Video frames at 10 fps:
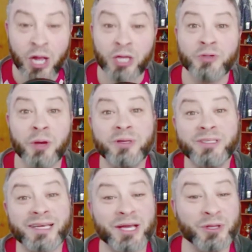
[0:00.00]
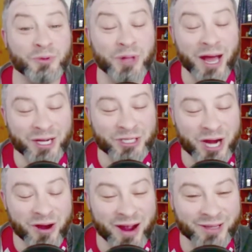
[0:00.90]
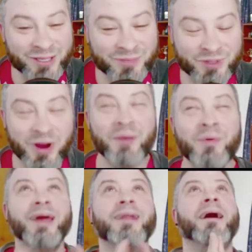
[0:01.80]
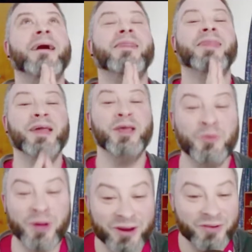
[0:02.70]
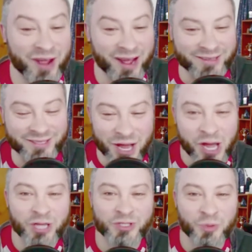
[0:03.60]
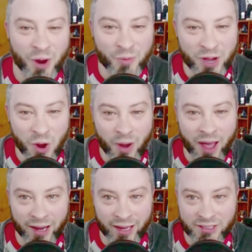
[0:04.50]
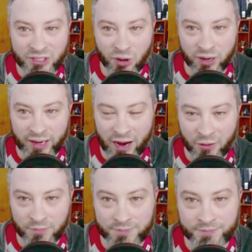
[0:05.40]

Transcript: So I please ask that you like, share, and subscribe, and I thank you in advance. So why don't we go ahead and get started now?